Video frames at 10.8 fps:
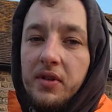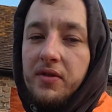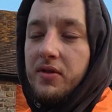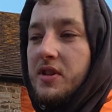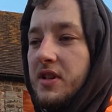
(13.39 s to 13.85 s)

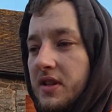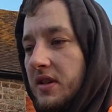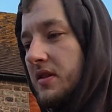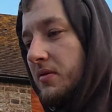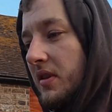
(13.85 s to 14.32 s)

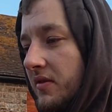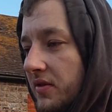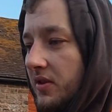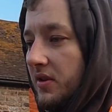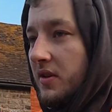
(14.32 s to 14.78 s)
360 swing
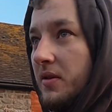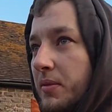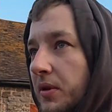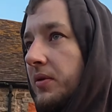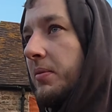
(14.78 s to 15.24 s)
for the
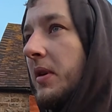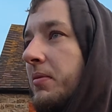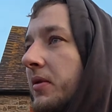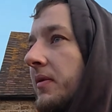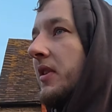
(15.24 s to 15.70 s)
builder
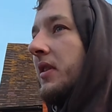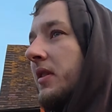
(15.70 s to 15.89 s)
people coming.